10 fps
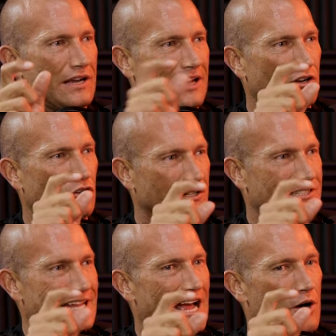and I go look
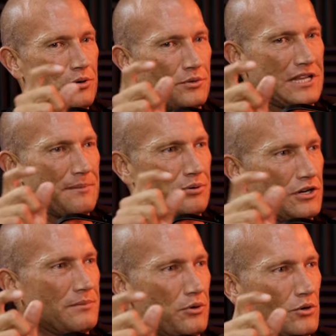at the output they put
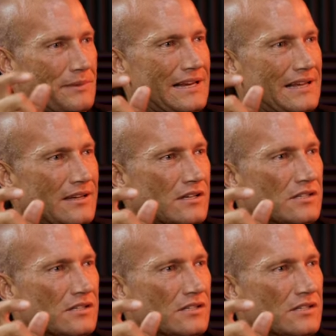in per minute,